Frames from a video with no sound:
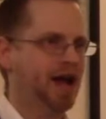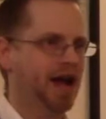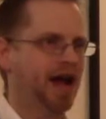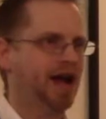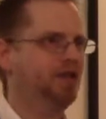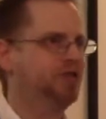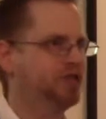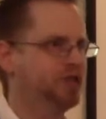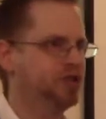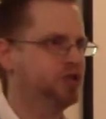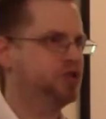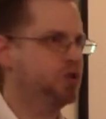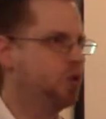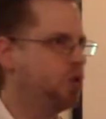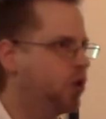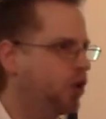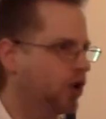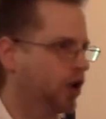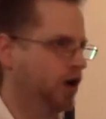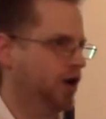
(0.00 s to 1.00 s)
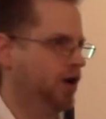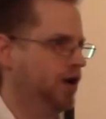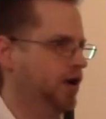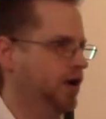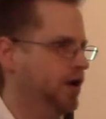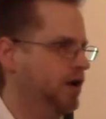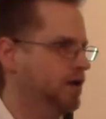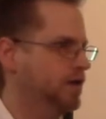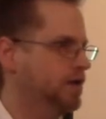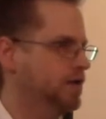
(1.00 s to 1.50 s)
Out the door.
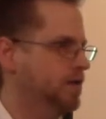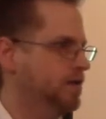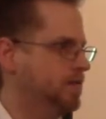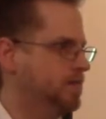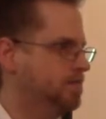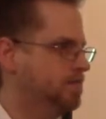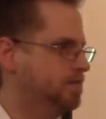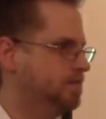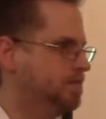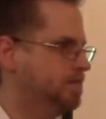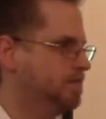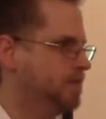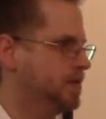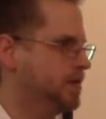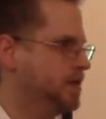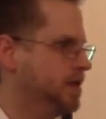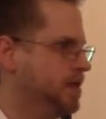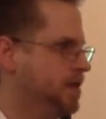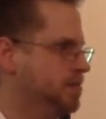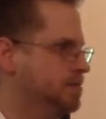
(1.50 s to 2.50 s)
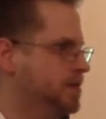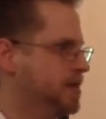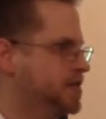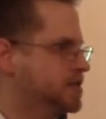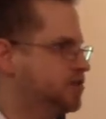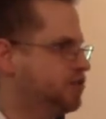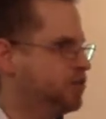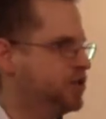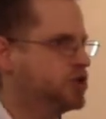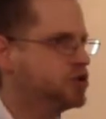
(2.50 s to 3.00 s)

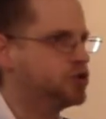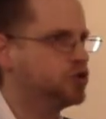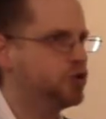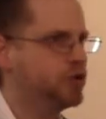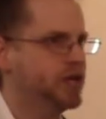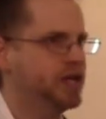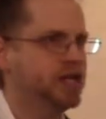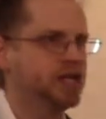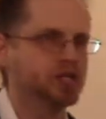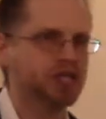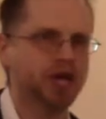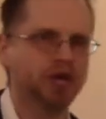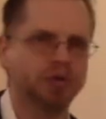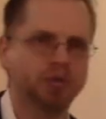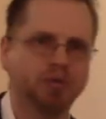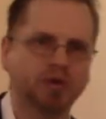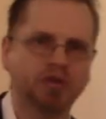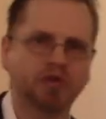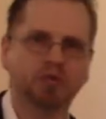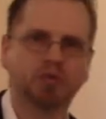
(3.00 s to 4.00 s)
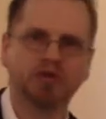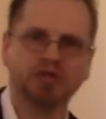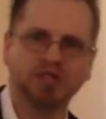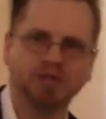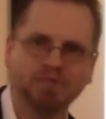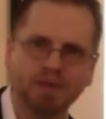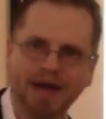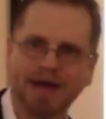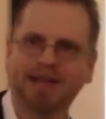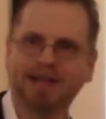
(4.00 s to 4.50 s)
Because if we treat each other with the
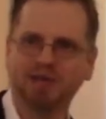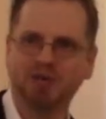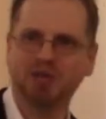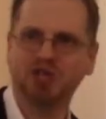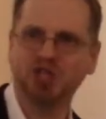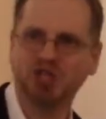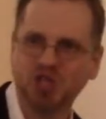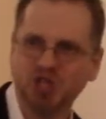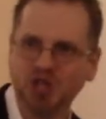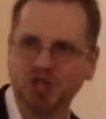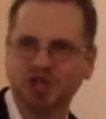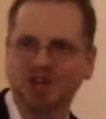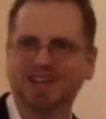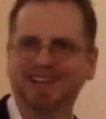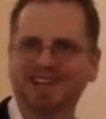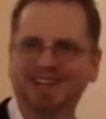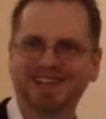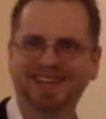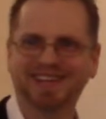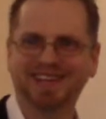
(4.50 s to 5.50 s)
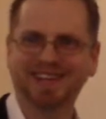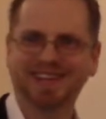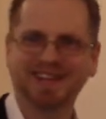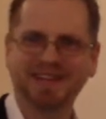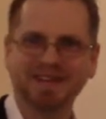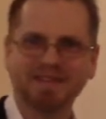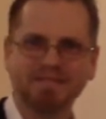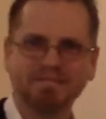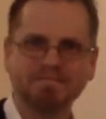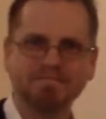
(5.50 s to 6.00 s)
respect that we should,
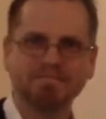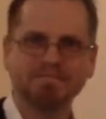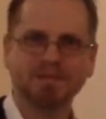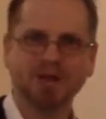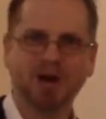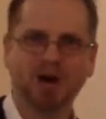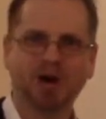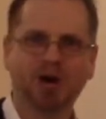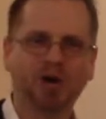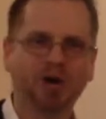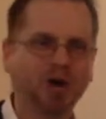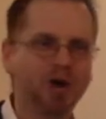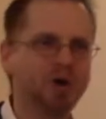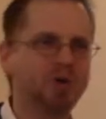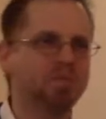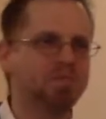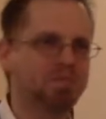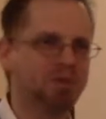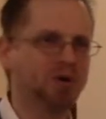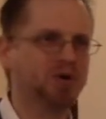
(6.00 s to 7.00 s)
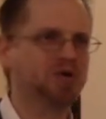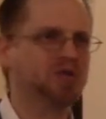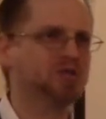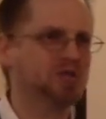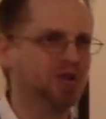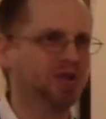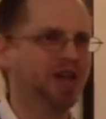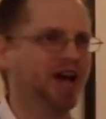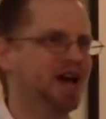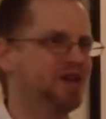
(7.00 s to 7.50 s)
our own
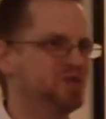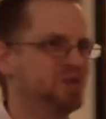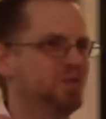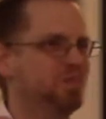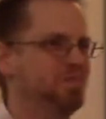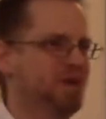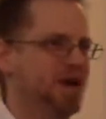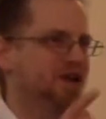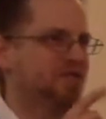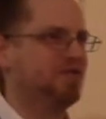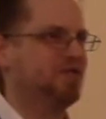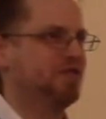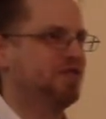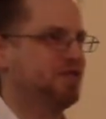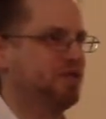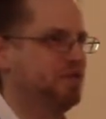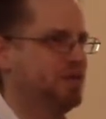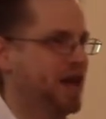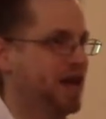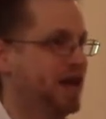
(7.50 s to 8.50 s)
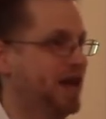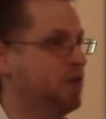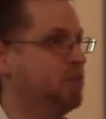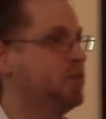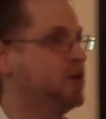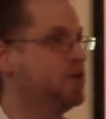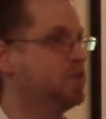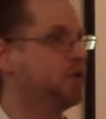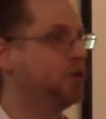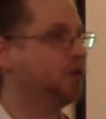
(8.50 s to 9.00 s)
personal lives will benefit from that
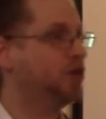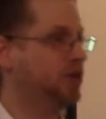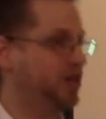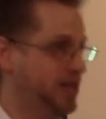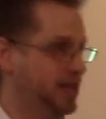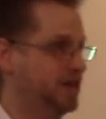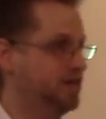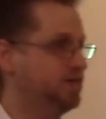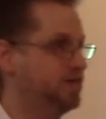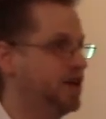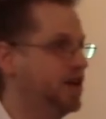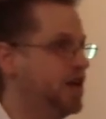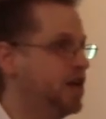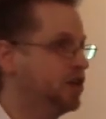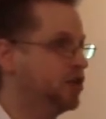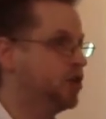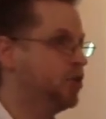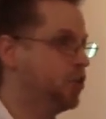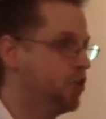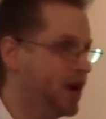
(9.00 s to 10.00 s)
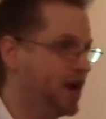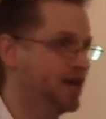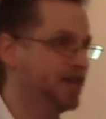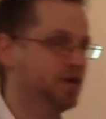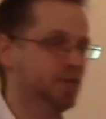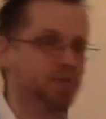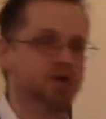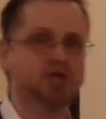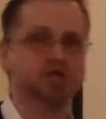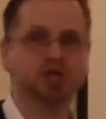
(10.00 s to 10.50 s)
and we will live the way
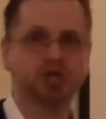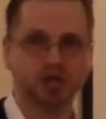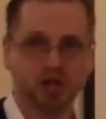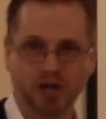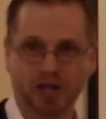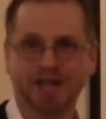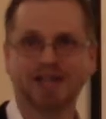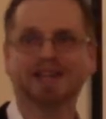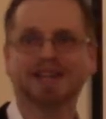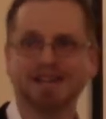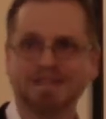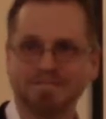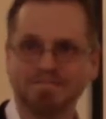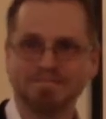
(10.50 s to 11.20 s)
that we should.